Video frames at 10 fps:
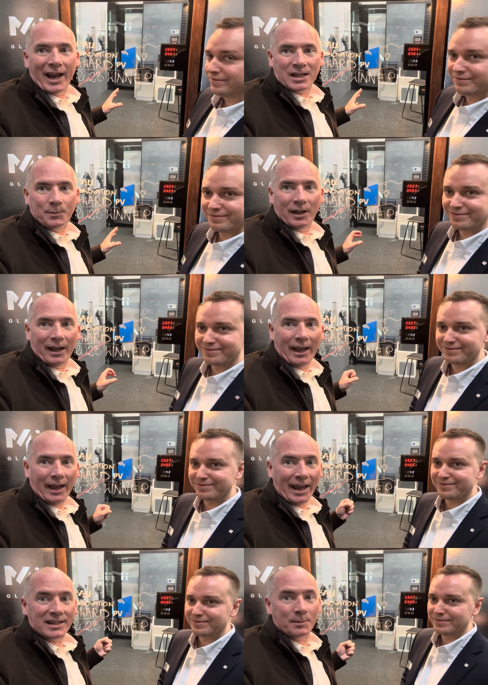Speaker 1: expi uh,
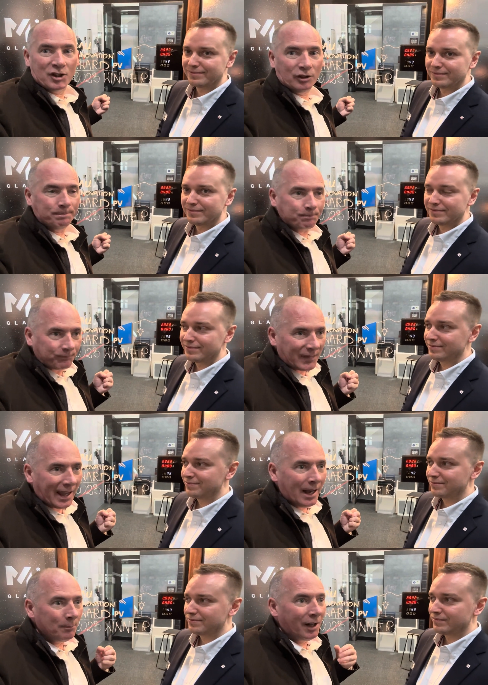exhibition.
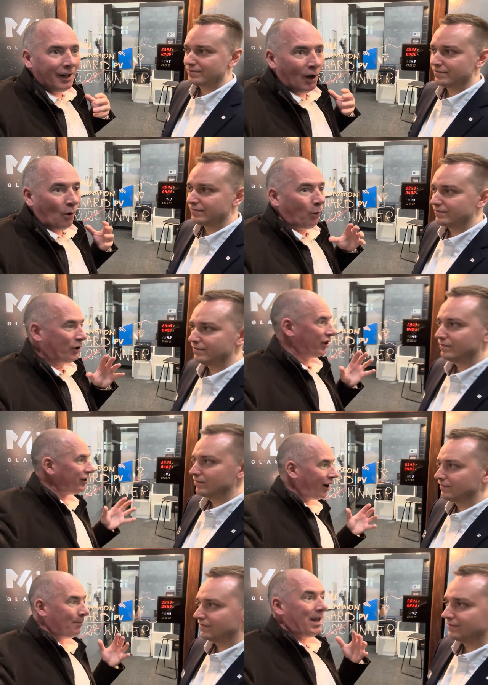Um, which
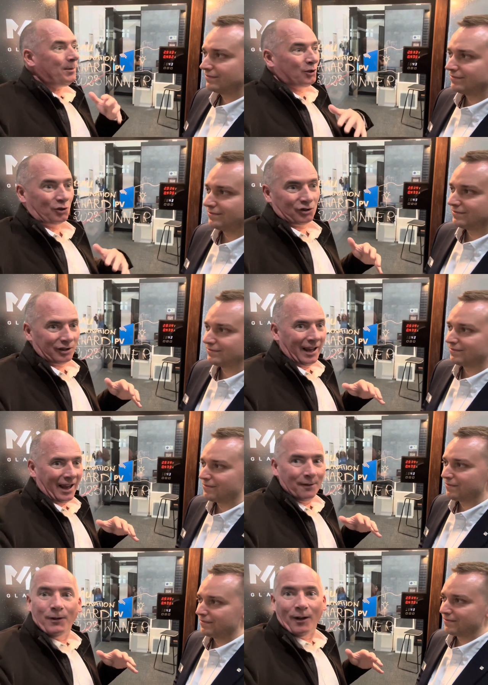I thought maybe just
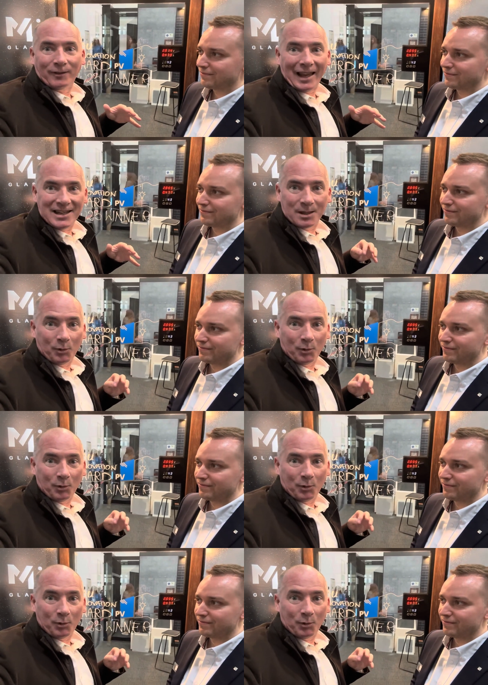uh, involved glazing,